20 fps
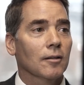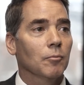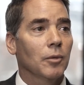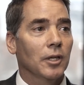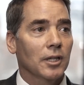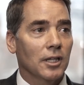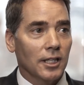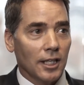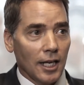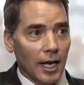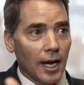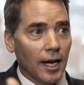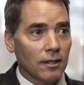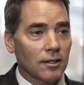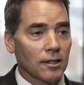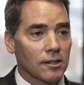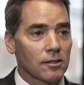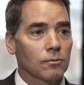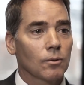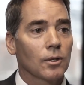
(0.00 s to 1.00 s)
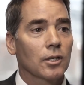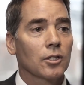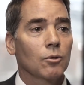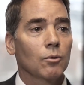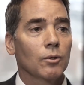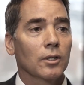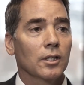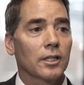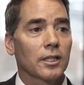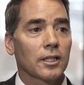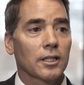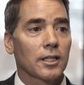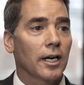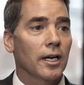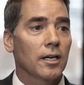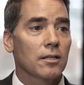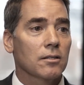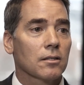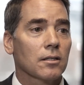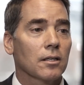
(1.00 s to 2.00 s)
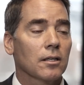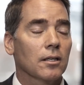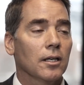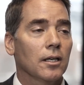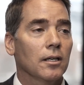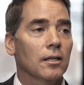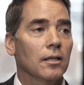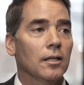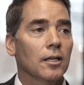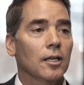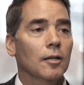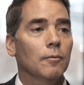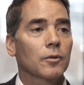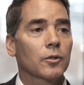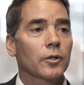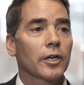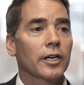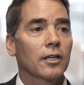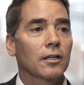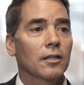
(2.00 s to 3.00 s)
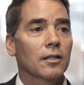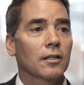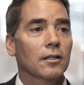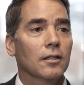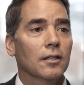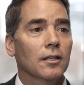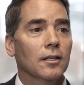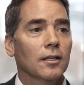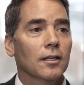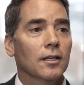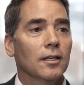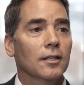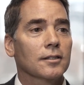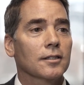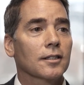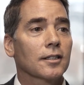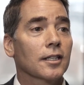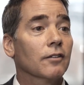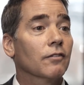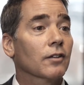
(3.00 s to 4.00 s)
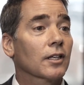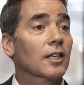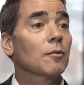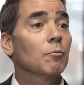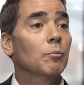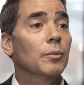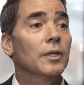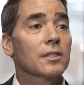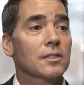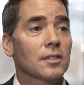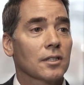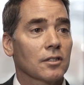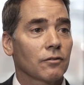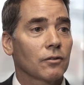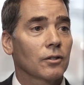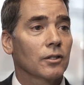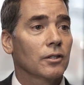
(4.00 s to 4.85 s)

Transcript: But the aunt is the one who really engaged, and it ended up creating a significant business for